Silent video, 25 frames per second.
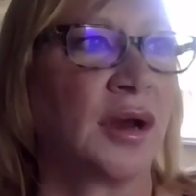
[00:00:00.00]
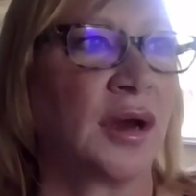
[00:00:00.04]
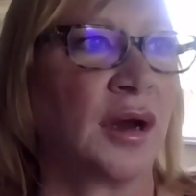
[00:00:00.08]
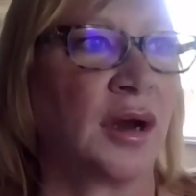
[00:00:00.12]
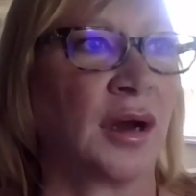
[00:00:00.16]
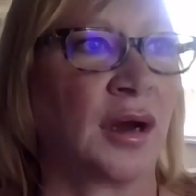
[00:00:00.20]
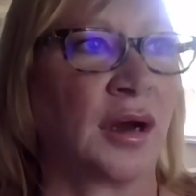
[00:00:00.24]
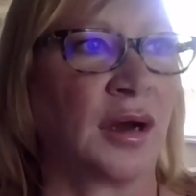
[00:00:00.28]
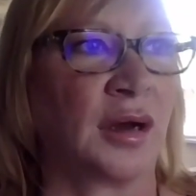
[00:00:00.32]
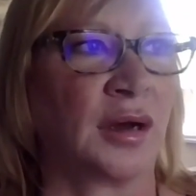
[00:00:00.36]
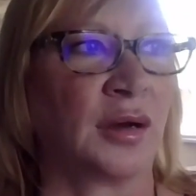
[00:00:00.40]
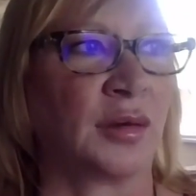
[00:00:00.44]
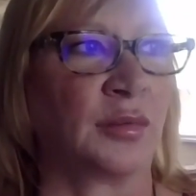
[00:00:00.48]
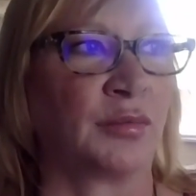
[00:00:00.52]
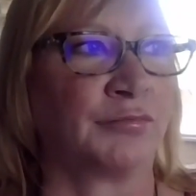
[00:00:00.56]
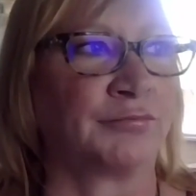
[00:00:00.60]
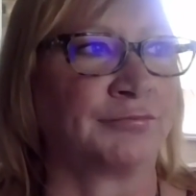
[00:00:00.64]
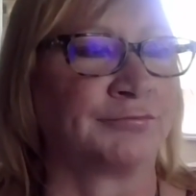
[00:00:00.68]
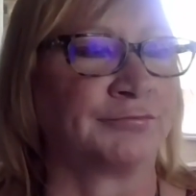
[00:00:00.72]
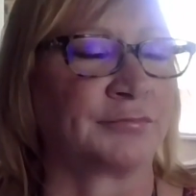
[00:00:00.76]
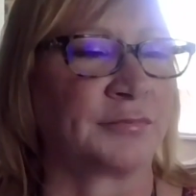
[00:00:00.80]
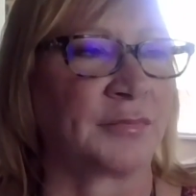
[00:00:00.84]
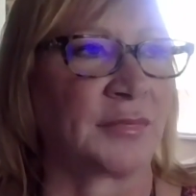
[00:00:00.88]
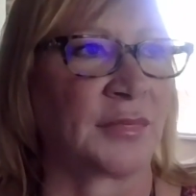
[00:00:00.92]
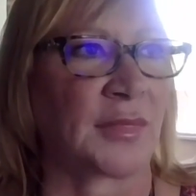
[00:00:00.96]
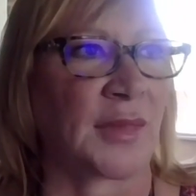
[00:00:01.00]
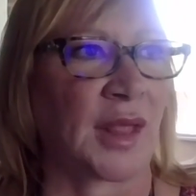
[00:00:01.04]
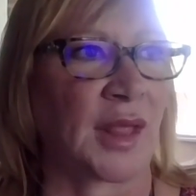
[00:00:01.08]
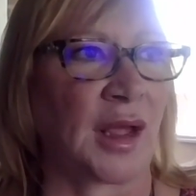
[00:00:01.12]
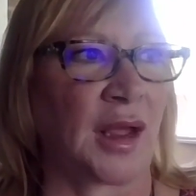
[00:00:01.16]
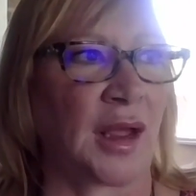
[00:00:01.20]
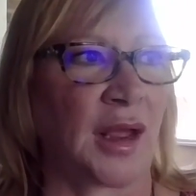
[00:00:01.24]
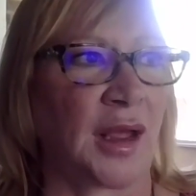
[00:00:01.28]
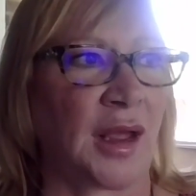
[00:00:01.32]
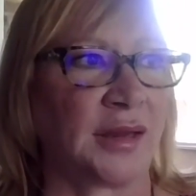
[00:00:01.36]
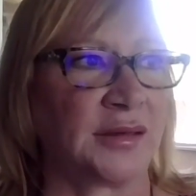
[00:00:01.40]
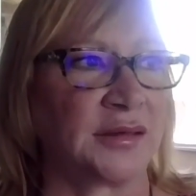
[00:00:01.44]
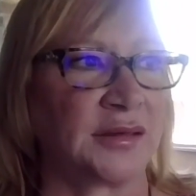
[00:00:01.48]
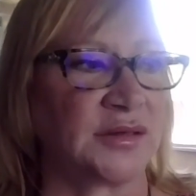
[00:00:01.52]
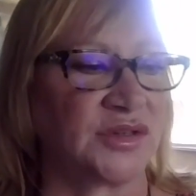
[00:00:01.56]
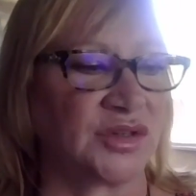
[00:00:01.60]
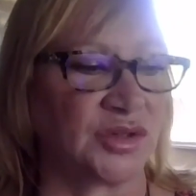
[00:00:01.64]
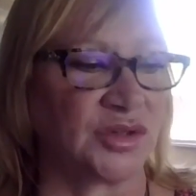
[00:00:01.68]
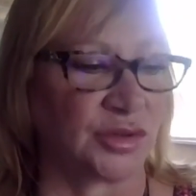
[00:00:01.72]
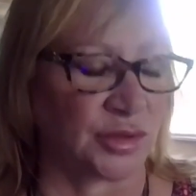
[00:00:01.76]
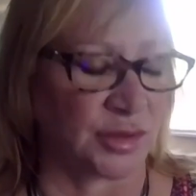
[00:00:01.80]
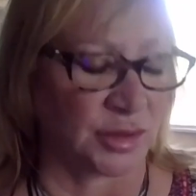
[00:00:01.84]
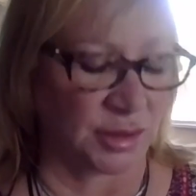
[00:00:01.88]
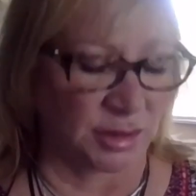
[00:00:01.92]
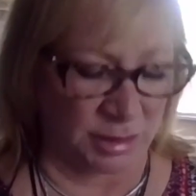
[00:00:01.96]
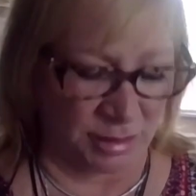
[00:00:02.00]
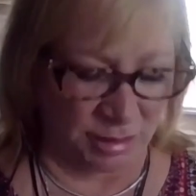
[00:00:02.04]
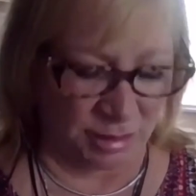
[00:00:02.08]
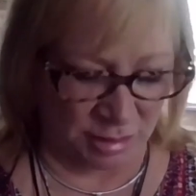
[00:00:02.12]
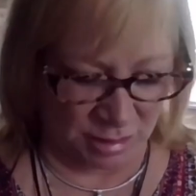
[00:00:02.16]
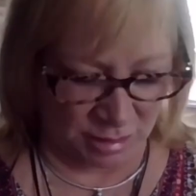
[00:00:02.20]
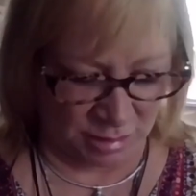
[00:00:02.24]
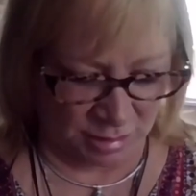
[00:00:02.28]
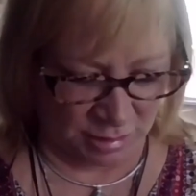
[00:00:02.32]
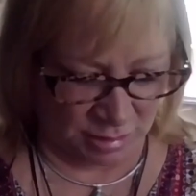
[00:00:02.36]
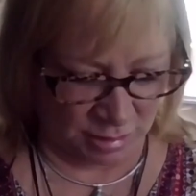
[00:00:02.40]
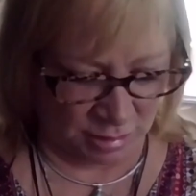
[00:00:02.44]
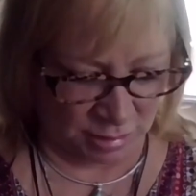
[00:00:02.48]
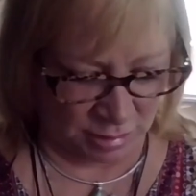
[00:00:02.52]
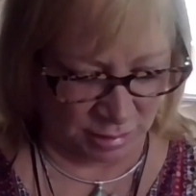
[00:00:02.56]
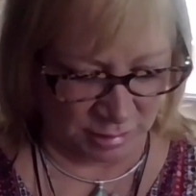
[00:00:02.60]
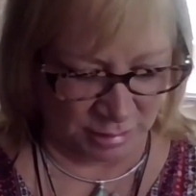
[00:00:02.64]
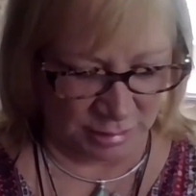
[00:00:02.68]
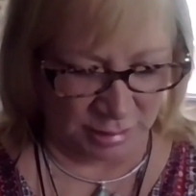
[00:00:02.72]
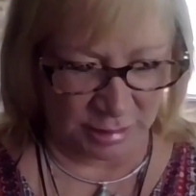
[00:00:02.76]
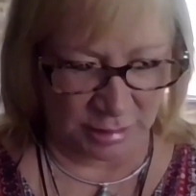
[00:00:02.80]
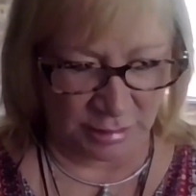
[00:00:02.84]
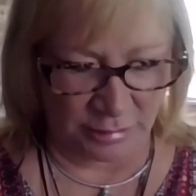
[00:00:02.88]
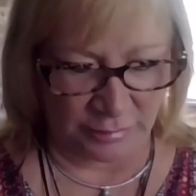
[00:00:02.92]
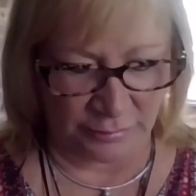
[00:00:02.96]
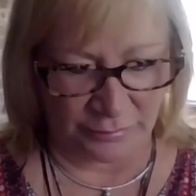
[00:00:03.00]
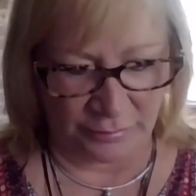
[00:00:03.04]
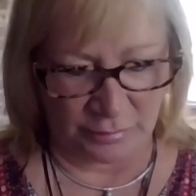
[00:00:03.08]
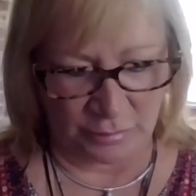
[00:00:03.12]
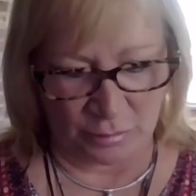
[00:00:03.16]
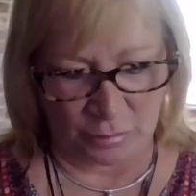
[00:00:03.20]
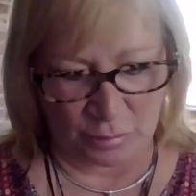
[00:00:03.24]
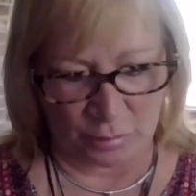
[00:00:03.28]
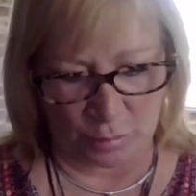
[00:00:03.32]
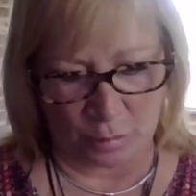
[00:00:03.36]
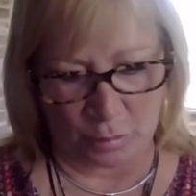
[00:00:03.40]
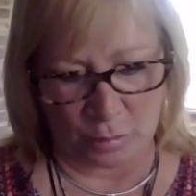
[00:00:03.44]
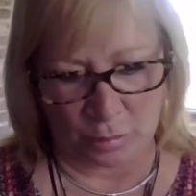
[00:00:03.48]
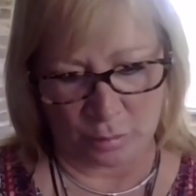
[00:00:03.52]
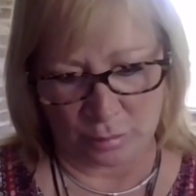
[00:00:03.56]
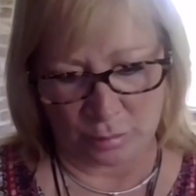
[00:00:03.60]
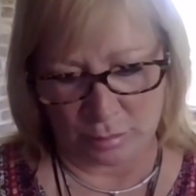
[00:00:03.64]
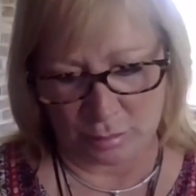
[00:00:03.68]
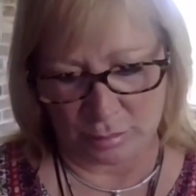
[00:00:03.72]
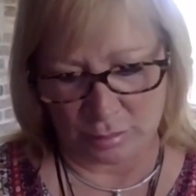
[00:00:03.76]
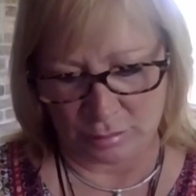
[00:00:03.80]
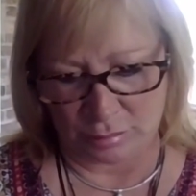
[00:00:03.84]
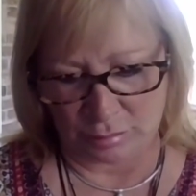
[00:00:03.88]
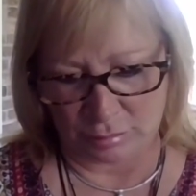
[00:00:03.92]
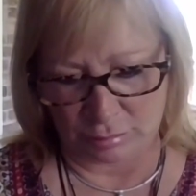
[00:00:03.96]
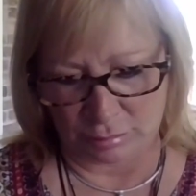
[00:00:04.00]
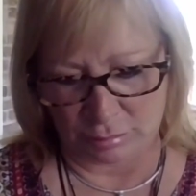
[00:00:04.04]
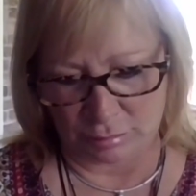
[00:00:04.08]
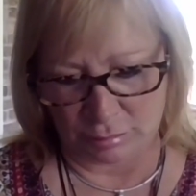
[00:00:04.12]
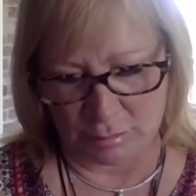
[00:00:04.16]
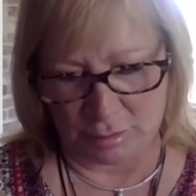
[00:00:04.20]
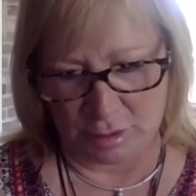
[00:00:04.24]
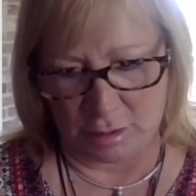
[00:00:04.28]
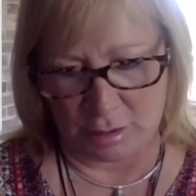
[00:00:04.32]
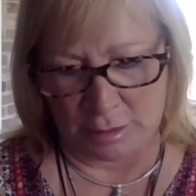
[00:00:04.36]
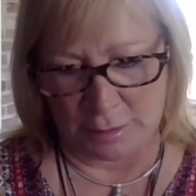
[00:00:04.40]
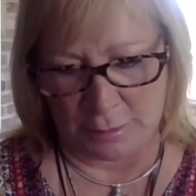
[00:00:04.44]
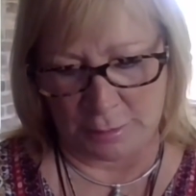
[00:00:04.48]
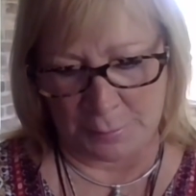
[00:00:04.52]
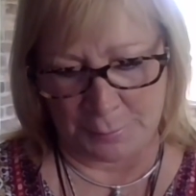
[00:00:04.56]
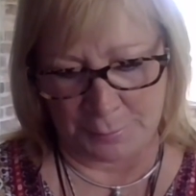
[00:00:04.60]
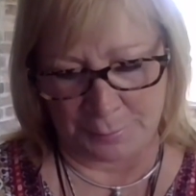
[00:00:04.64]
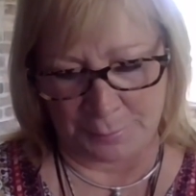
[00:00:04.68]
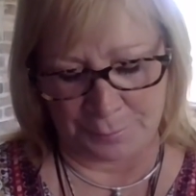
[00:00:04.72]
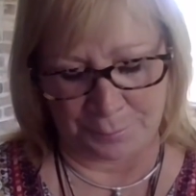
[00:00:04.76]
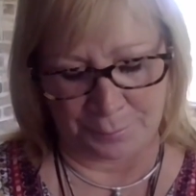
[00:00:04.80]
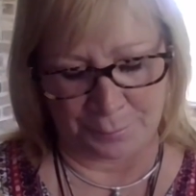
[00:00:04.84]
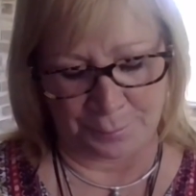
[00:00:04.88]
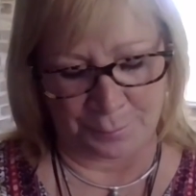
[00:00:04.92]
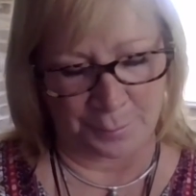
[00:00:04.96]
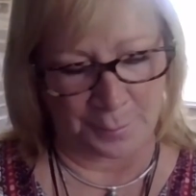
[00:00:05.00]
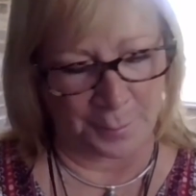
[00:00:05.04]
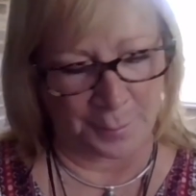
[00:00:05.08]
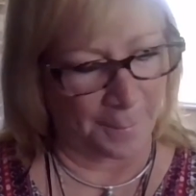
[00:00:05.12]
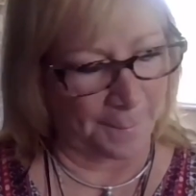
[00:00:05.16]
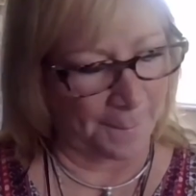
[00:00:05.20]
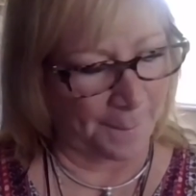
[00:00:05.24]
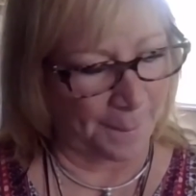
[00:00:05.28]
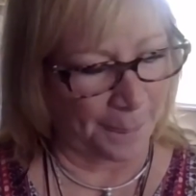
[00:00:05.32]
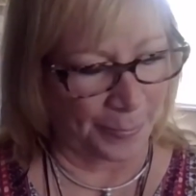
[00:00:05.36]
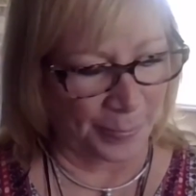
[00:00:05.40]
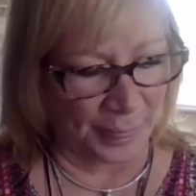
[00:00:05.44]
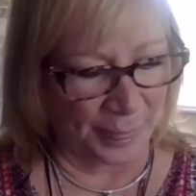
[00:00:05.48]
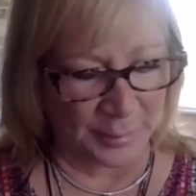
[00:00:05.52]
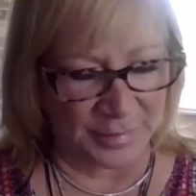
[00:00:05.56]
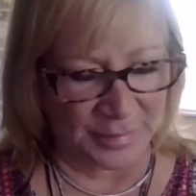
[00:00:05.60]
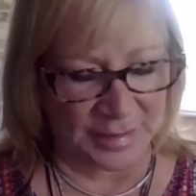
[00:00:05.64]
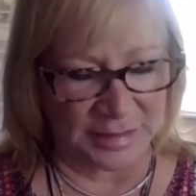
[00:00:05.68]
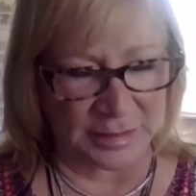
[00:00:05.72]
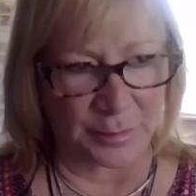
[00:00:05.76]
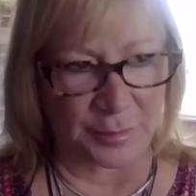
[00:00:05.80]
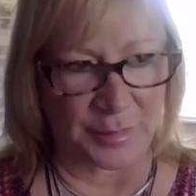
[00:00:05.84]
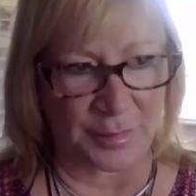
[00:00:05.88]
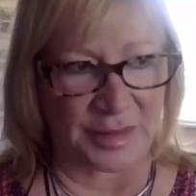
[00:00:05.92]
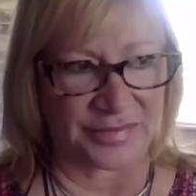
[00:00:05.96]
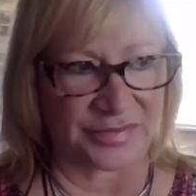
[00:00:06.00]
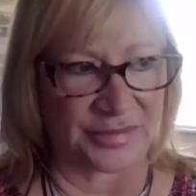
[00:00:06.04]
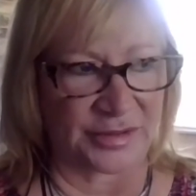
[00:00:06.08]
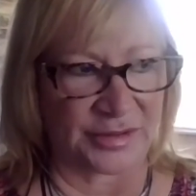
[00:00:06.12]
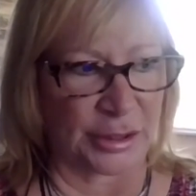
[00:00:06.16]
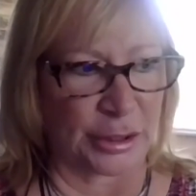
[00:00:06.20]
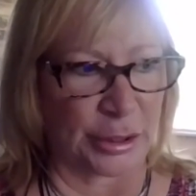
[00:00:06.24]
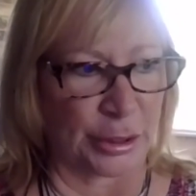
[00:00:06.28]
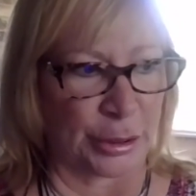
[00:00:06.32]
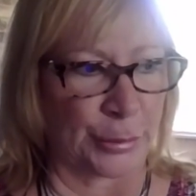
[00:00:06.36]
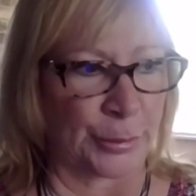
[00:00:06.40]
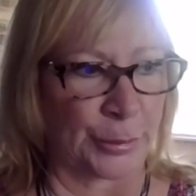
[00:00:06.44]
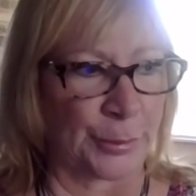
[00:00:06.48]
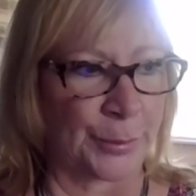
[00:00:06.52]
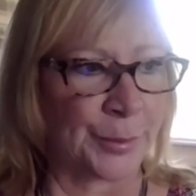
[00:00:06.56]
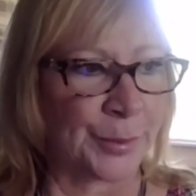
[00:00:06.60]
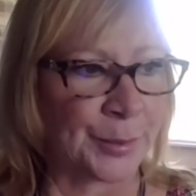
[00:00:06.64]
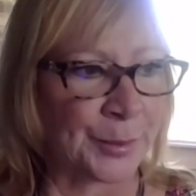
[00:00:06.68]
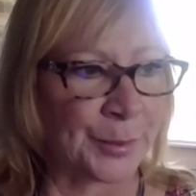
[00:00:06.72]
Um, I had to do an interview about a month ago,